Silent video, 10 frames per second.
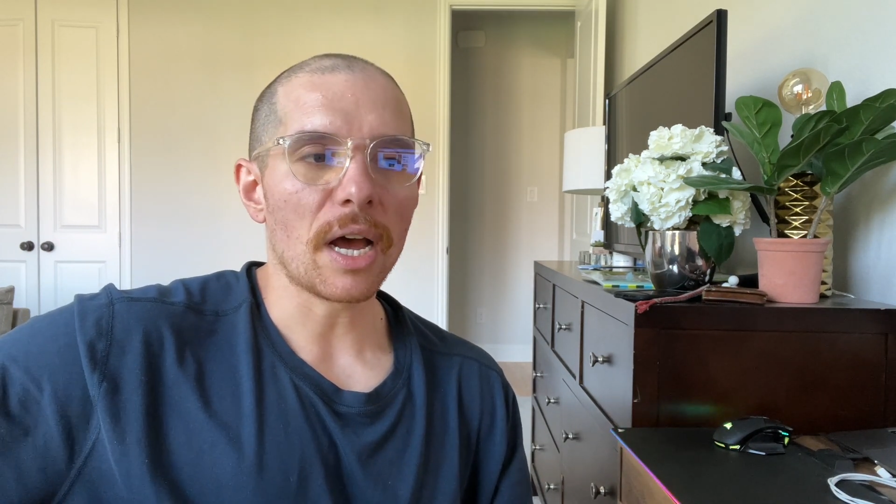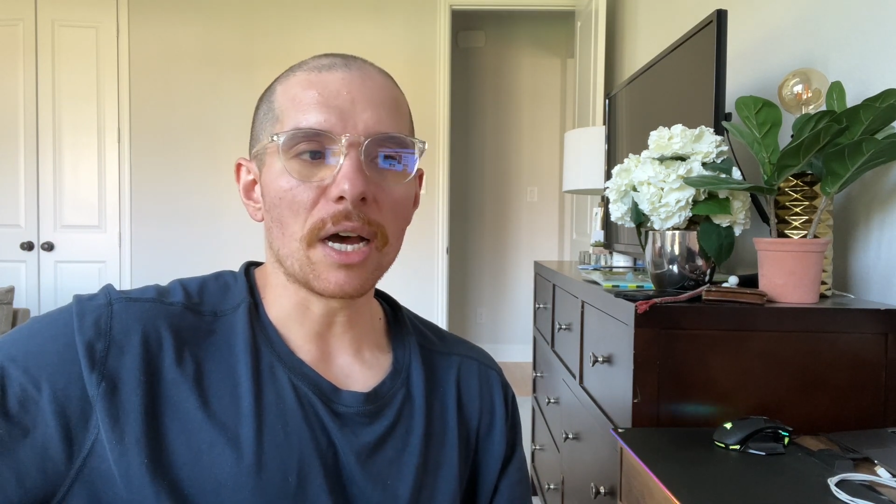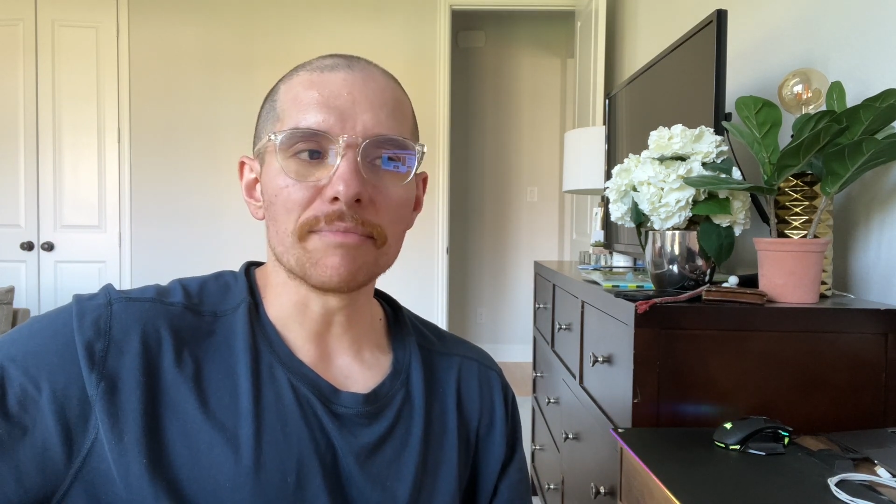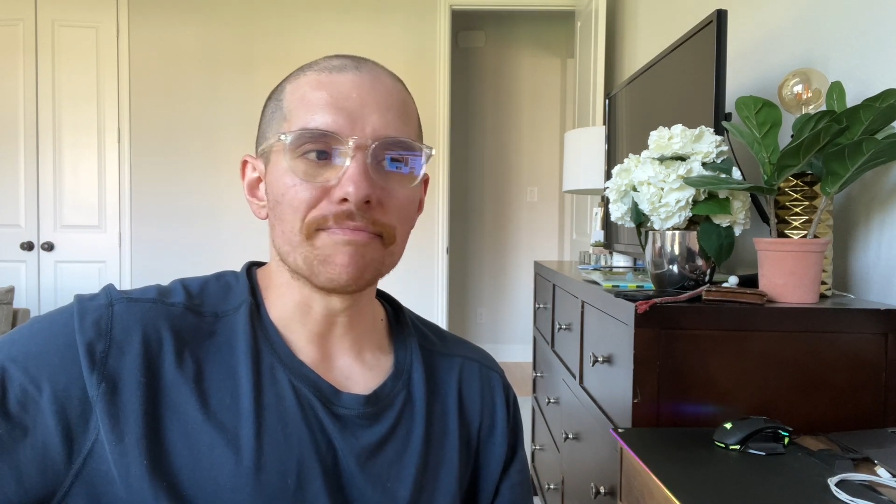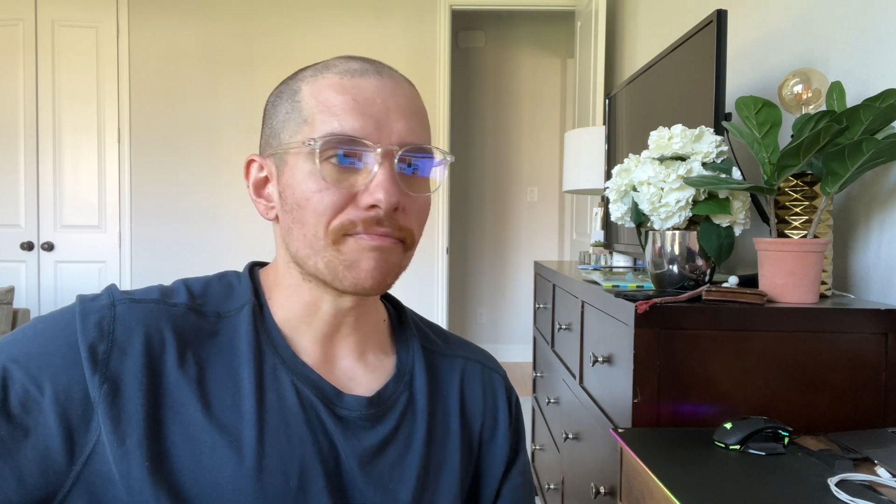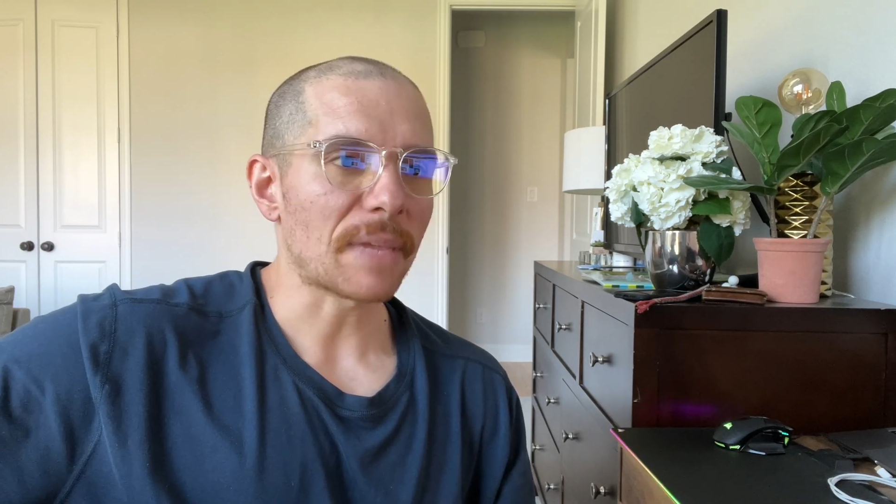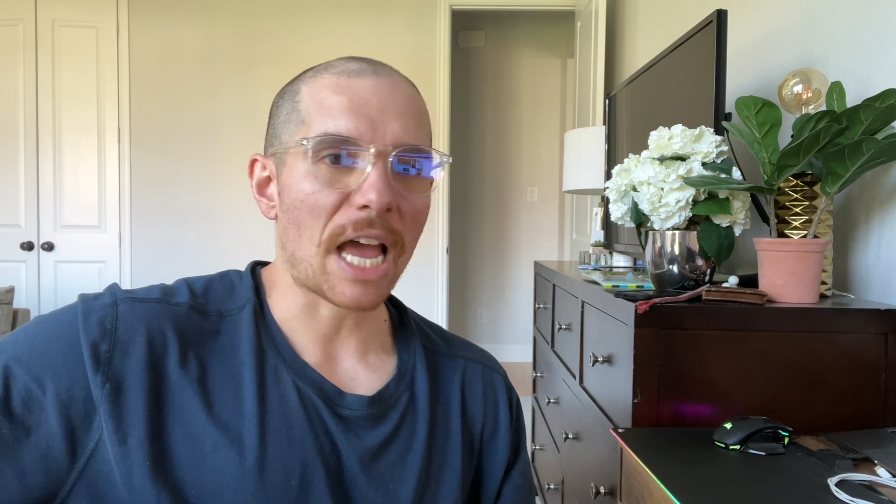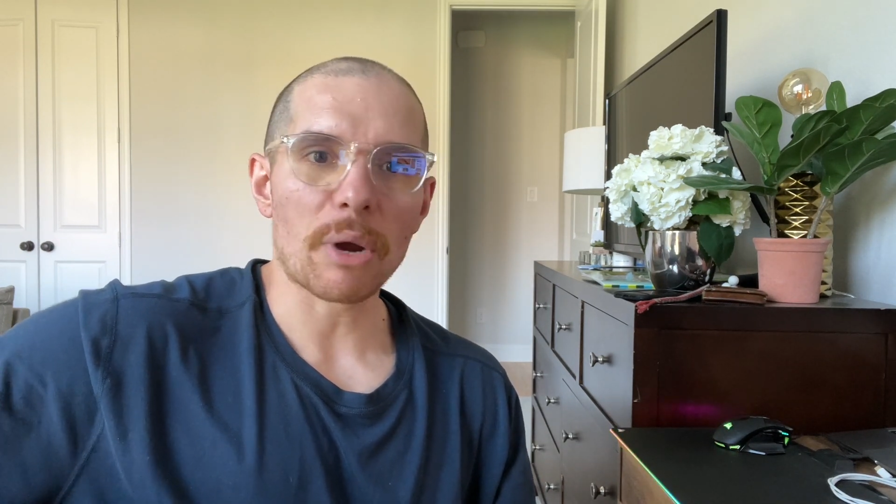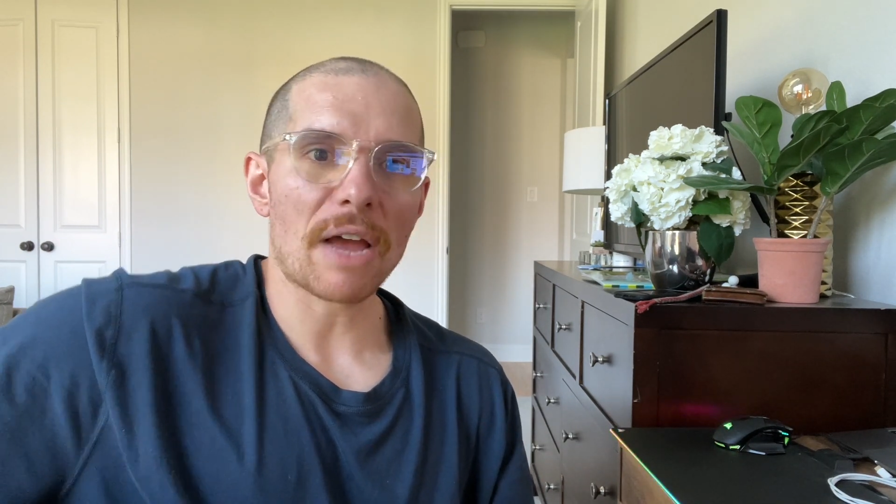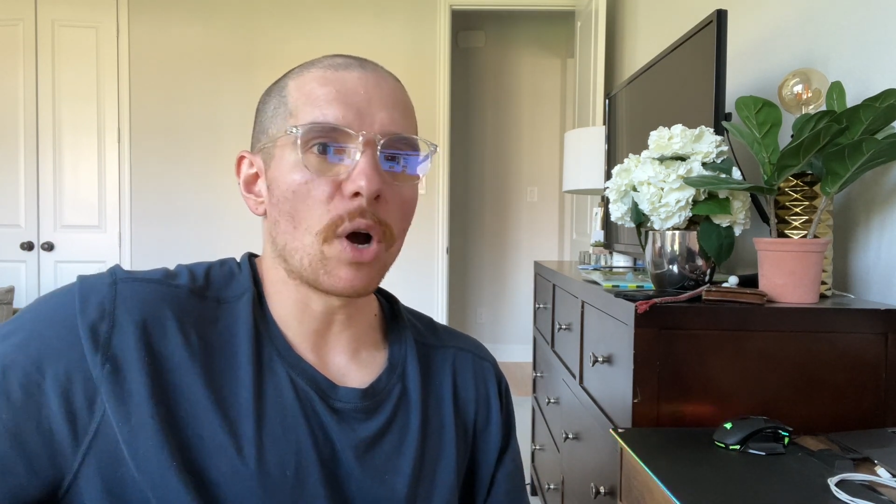I
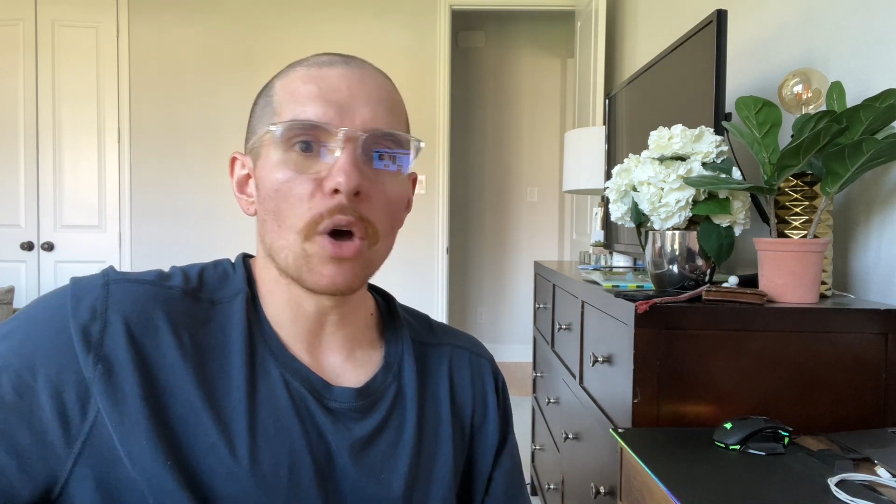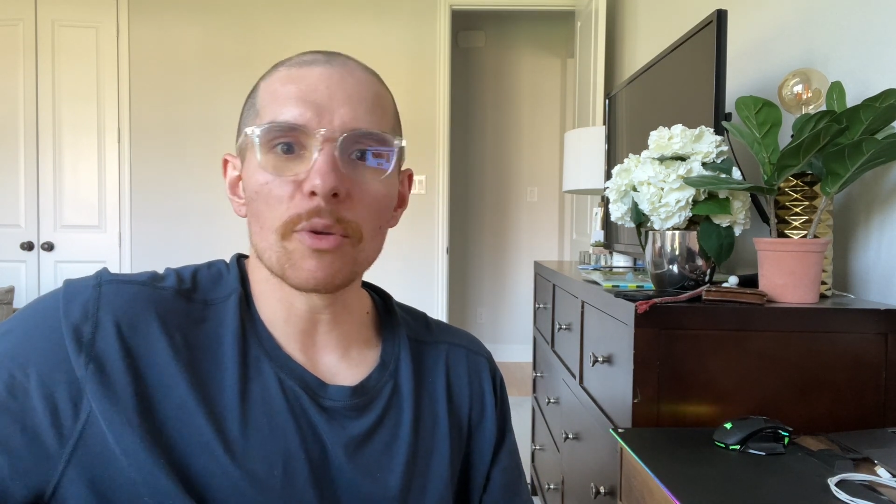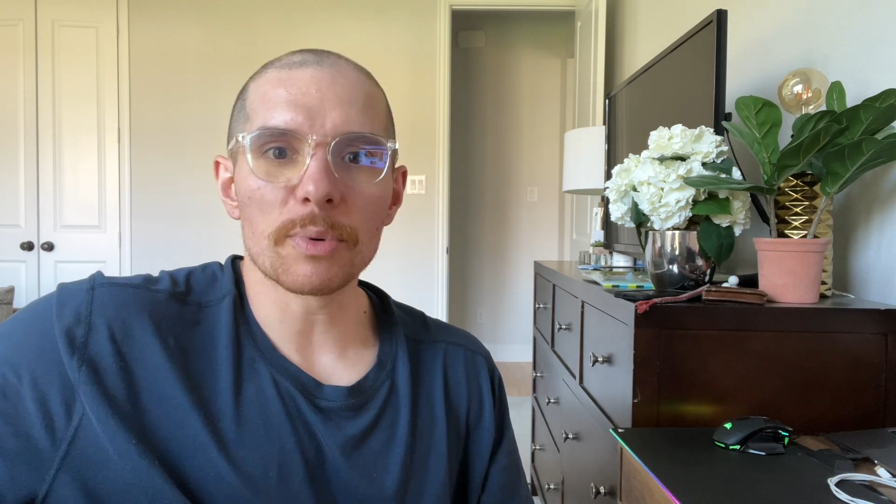don't have all the